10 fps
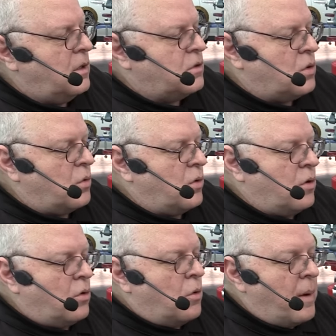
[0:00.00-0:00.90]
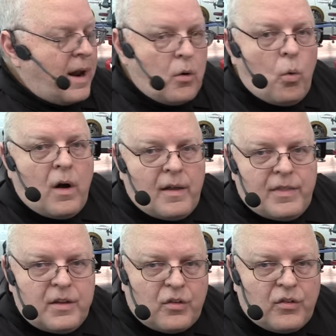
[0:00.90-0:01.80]
So no matter
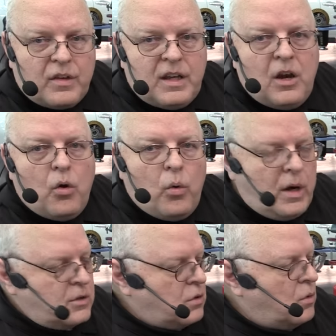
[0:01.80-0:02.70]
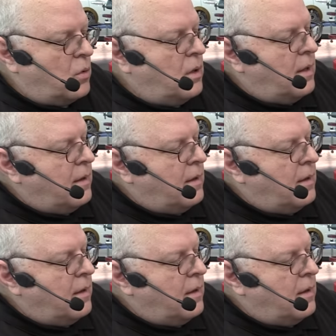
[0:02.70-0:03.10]
what, this gear ratio,